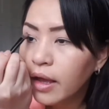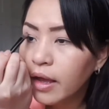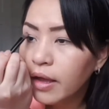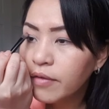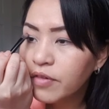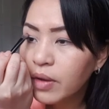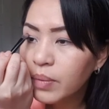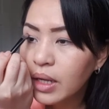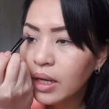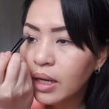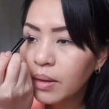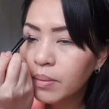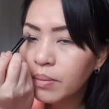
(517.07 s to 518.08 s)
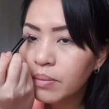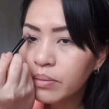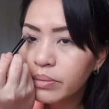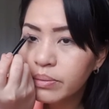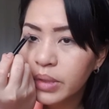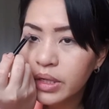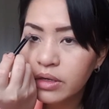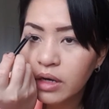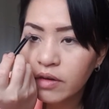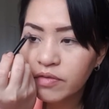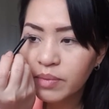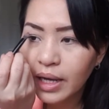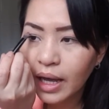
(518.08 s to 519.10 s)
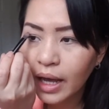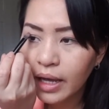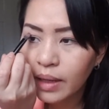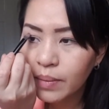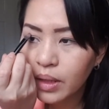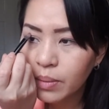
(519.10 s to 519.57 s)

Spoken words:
And from the middle of my eye,